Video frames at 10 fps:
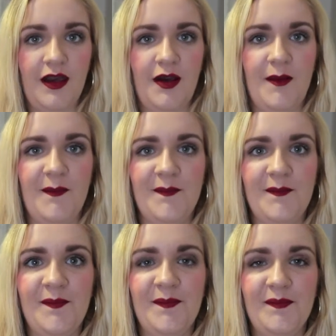
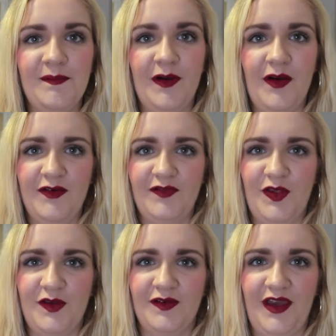but
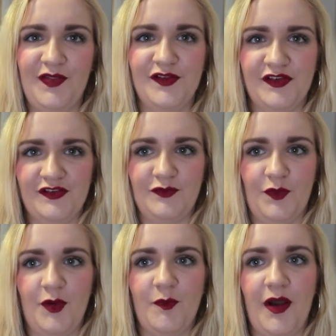hopefully you can get the gist of
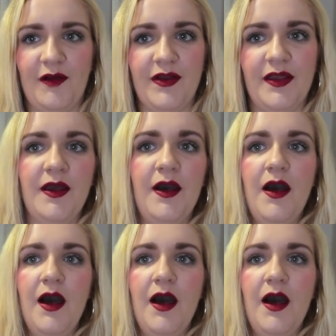what I'm wearing.